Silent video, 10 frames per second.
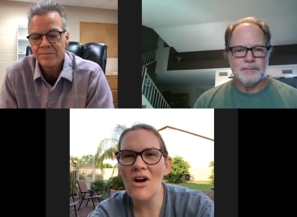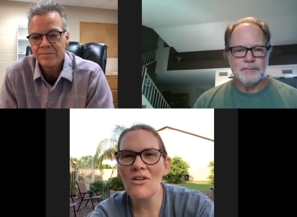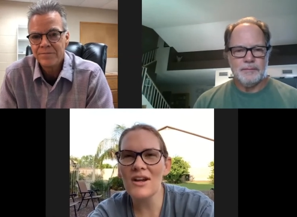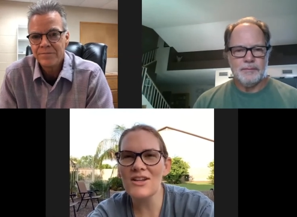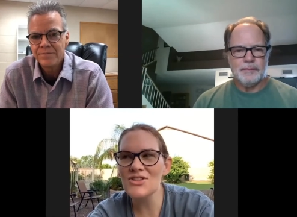
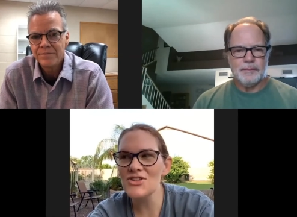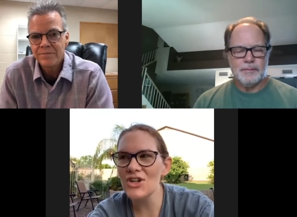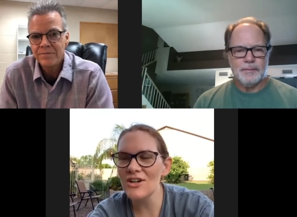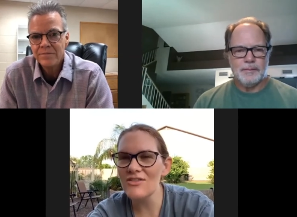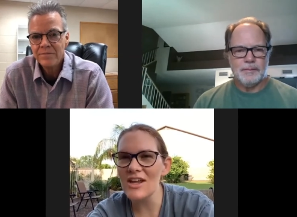Speaker 1: served
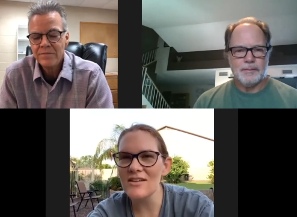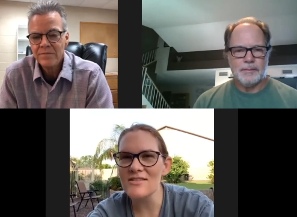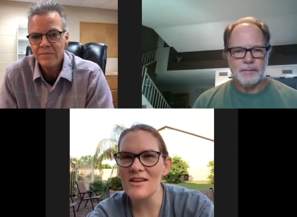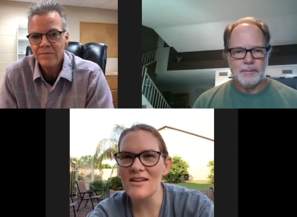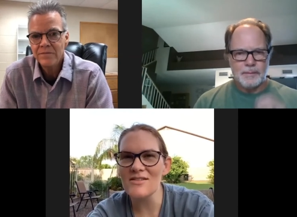as,
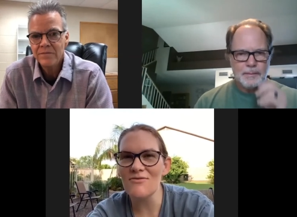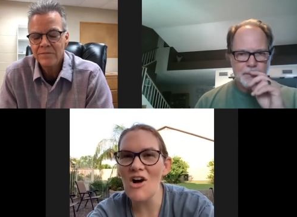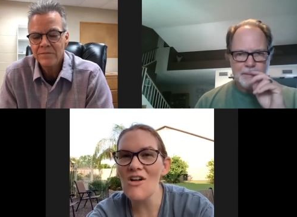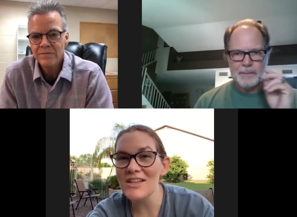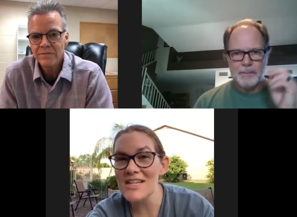as a
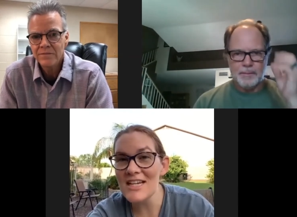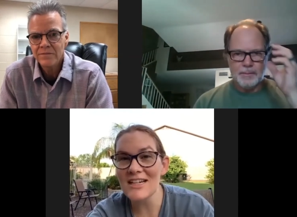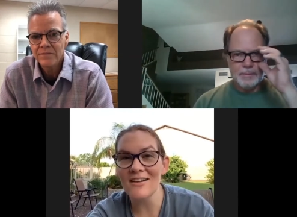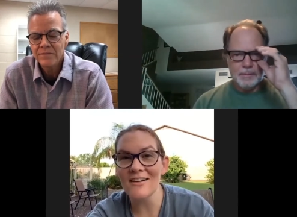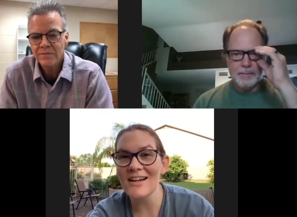
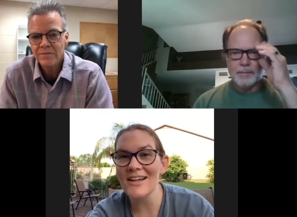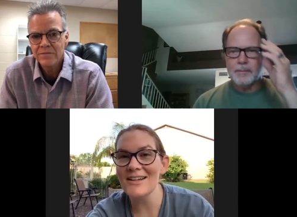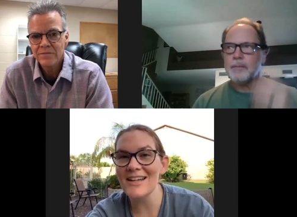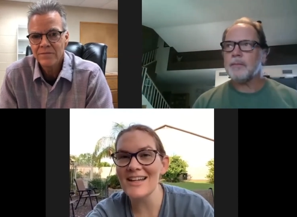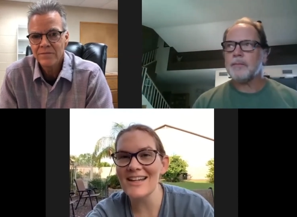volunteer in,
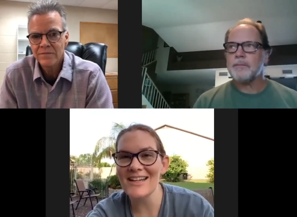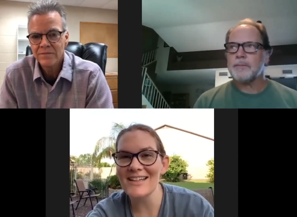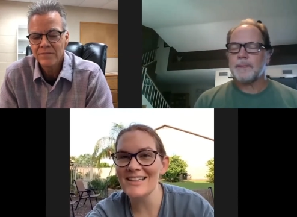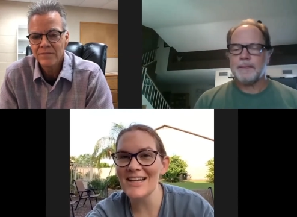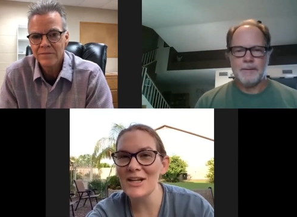
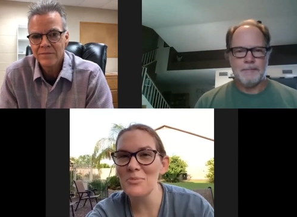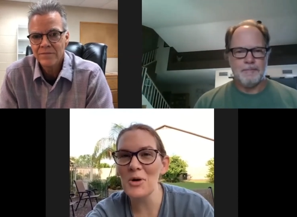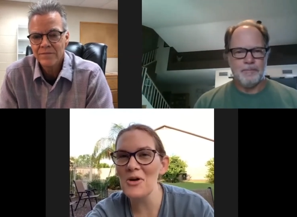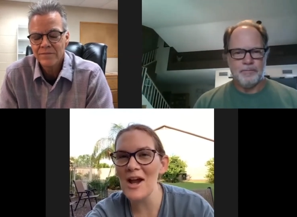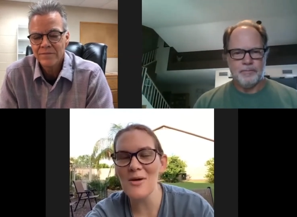in
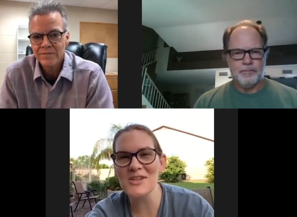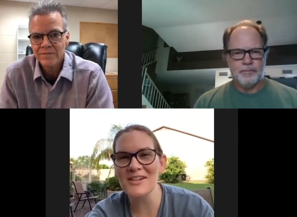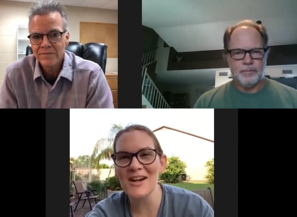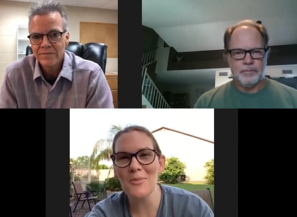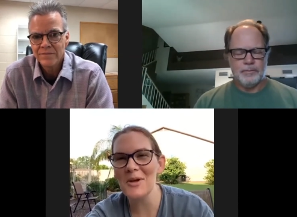programs
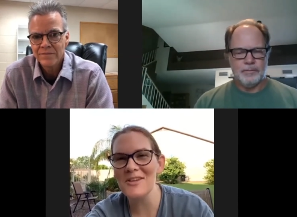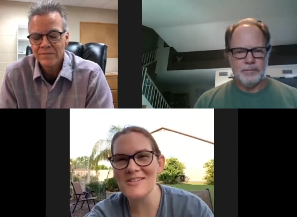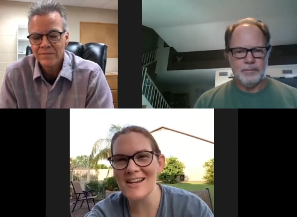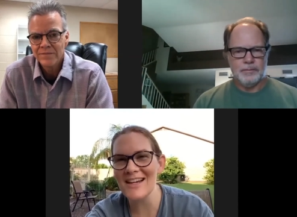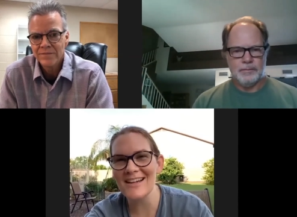
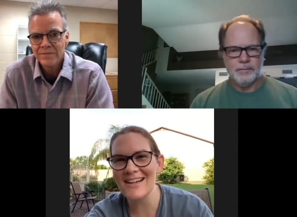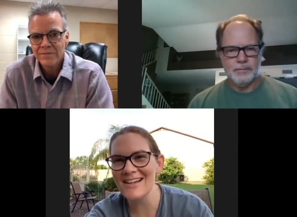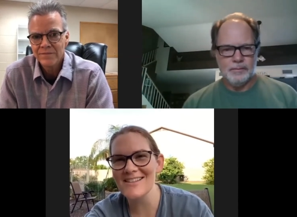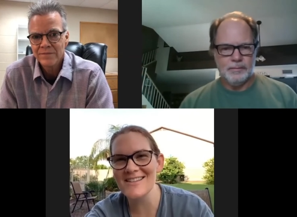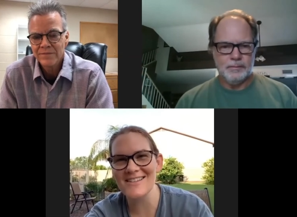encompassing
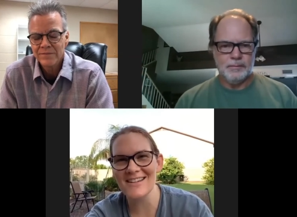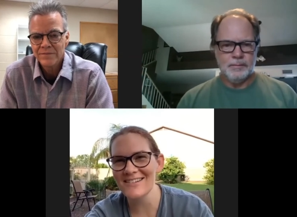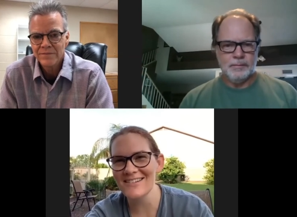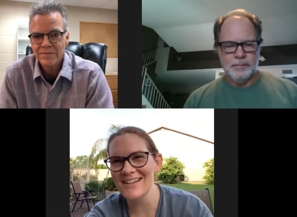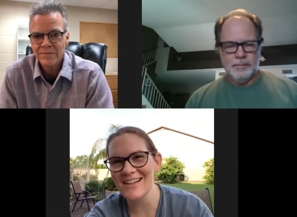kids
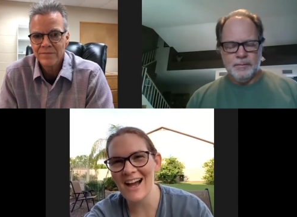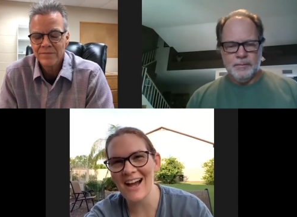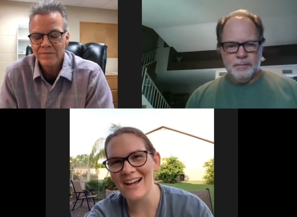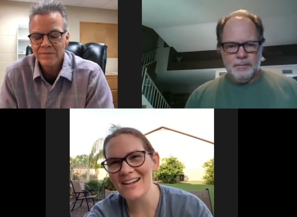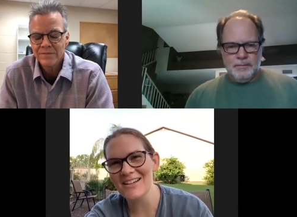uh,
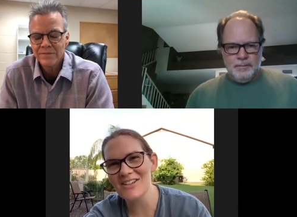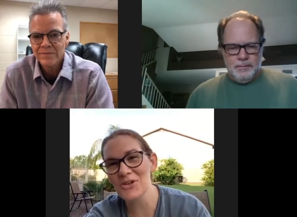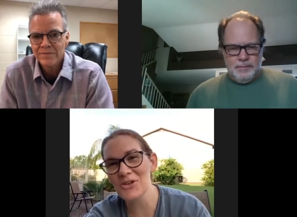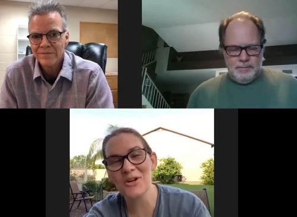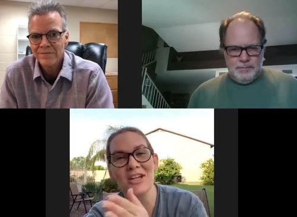
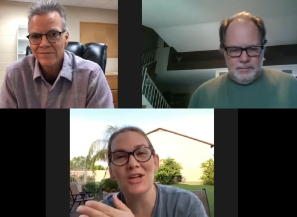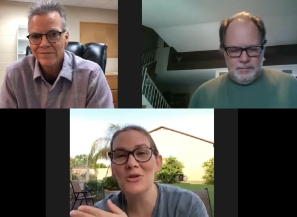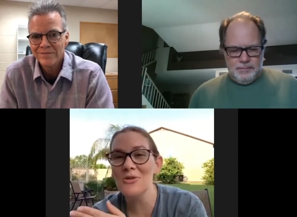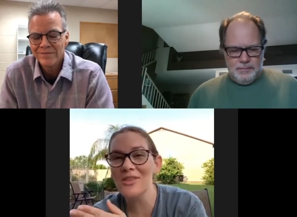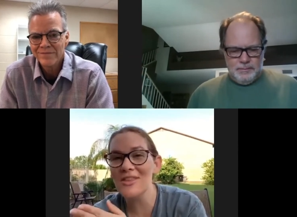children and
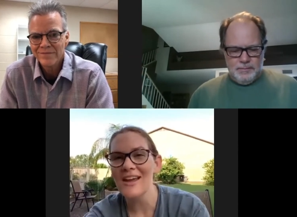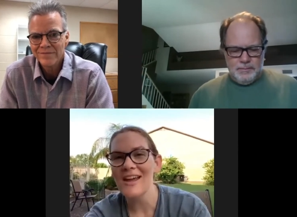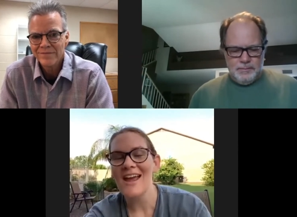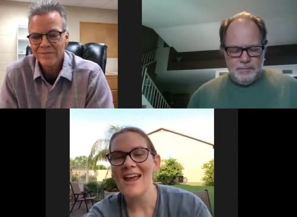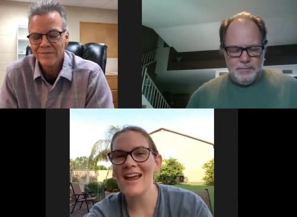youth,
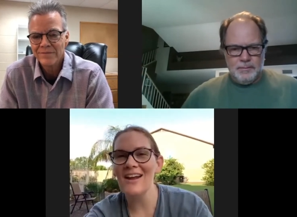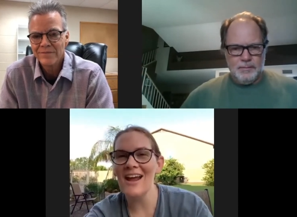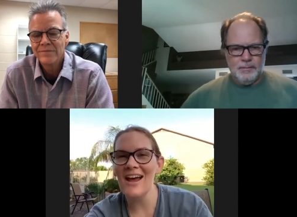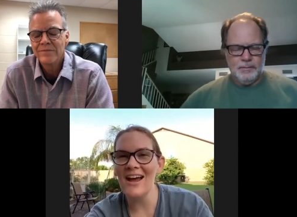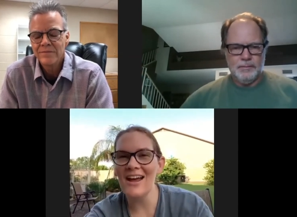and
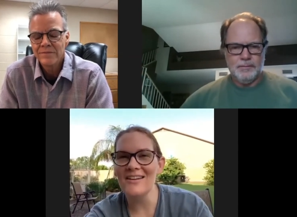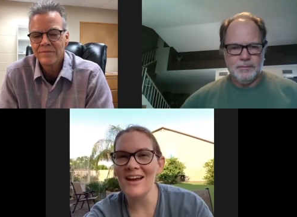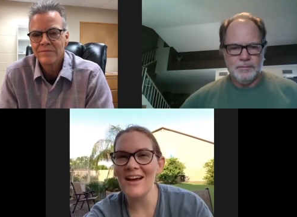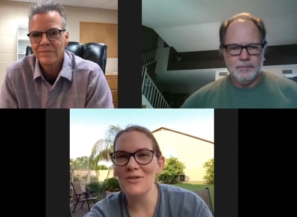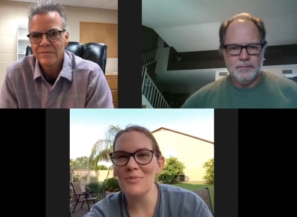and uh,
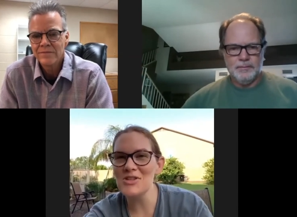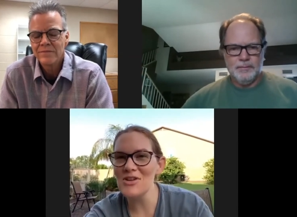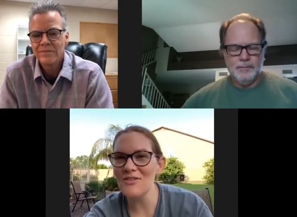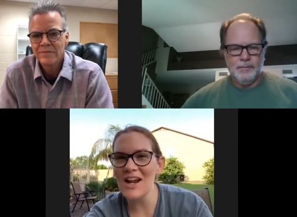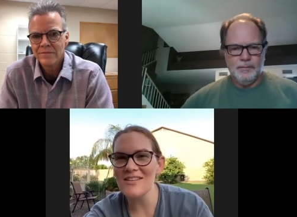you've been
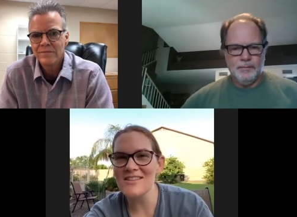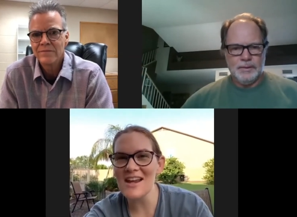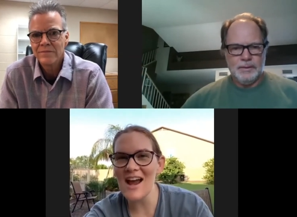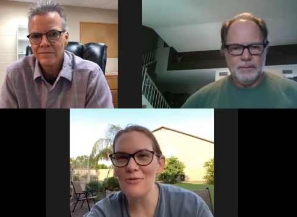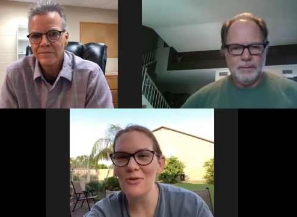serving on
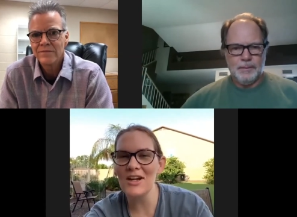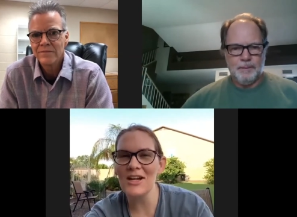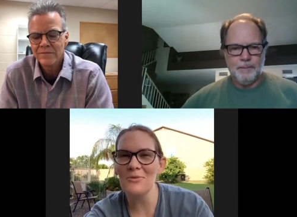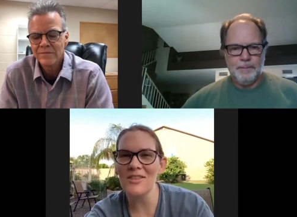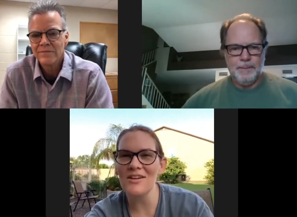staff working
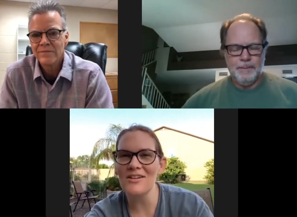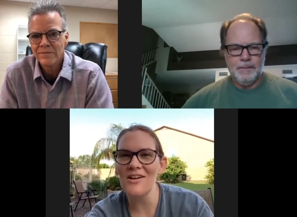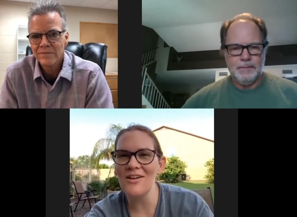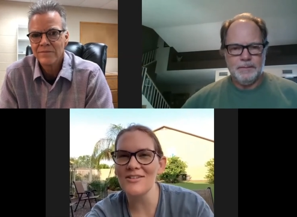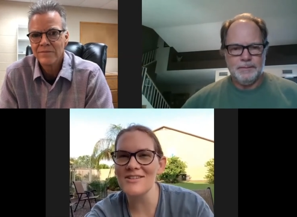with
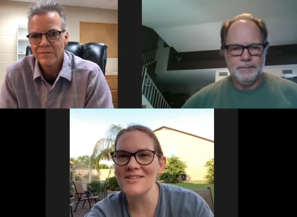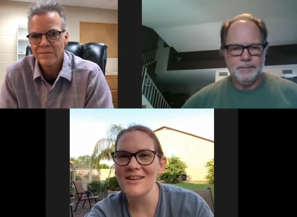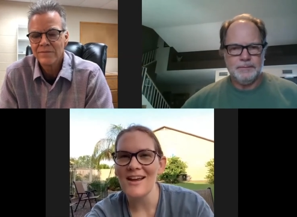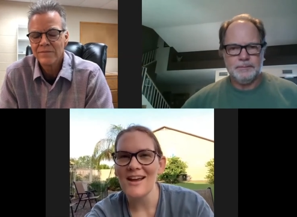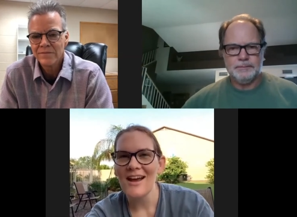adults.
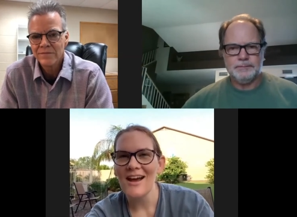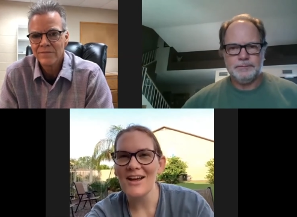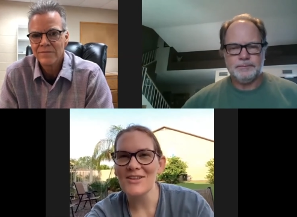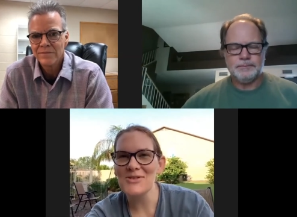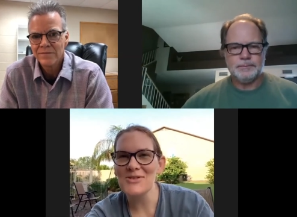Uh,
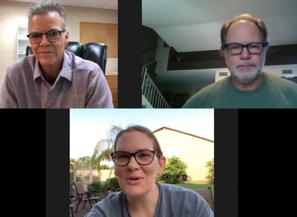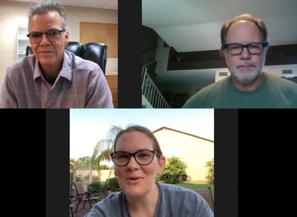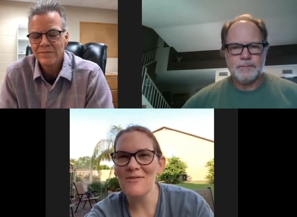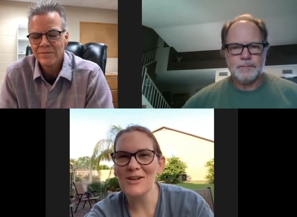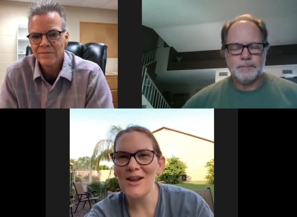so you have a
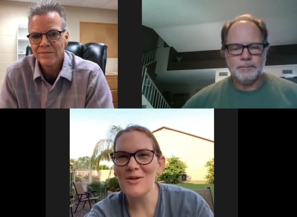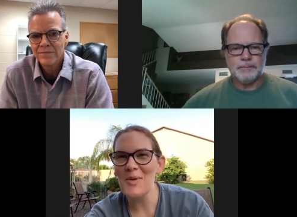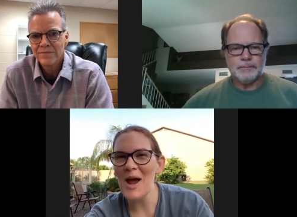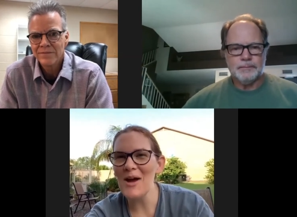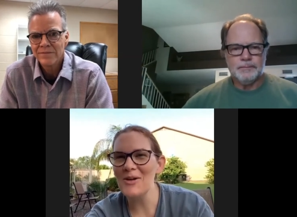lot of
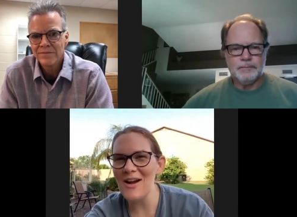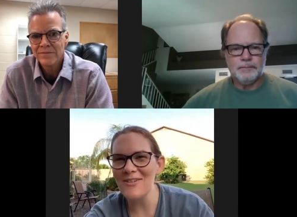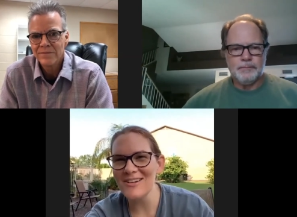background